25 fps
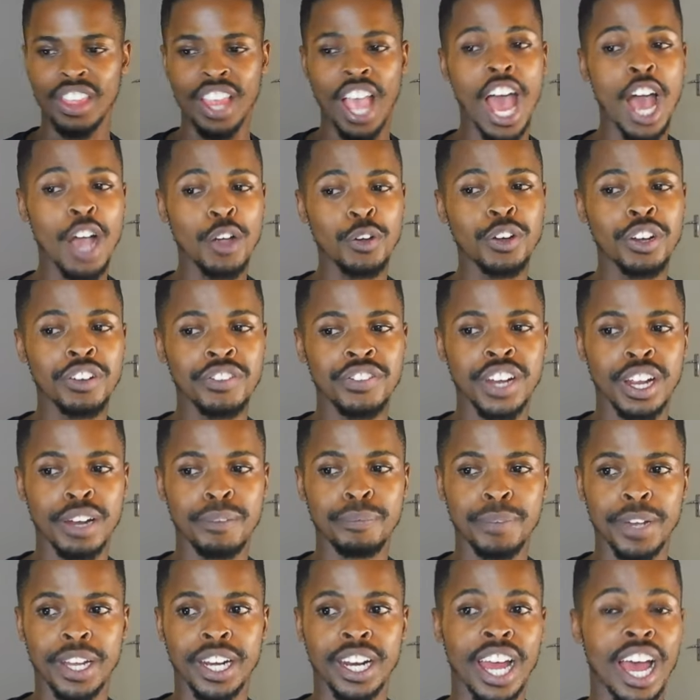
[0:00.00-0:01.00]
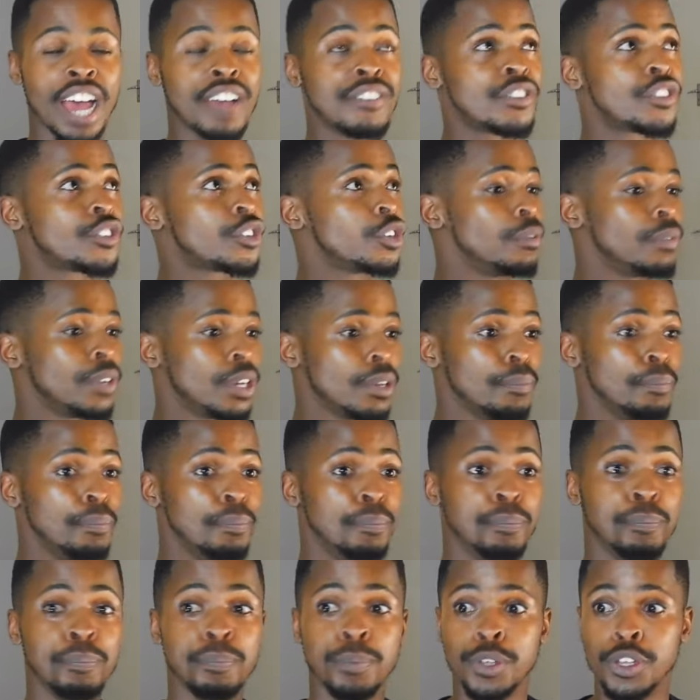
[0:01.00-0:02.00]
I could have done better. I have so many
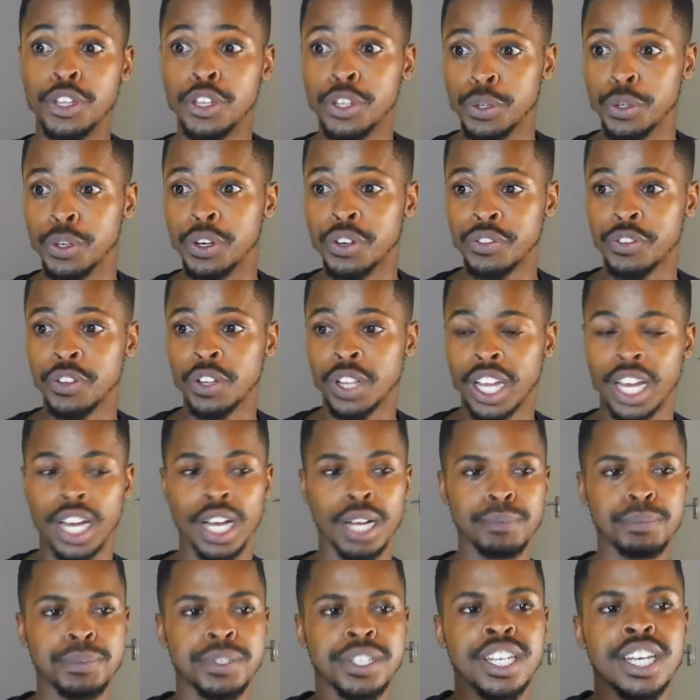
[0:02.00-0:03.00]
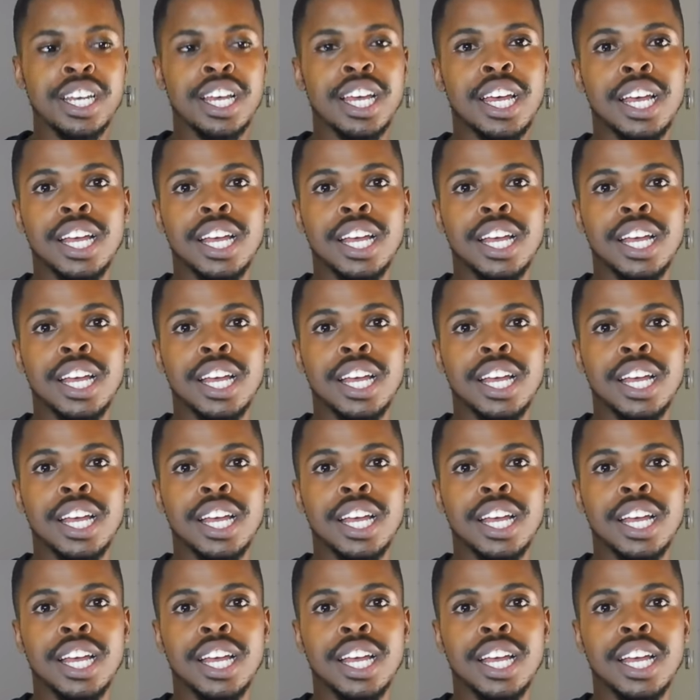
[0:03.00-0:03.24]
beautiful cups.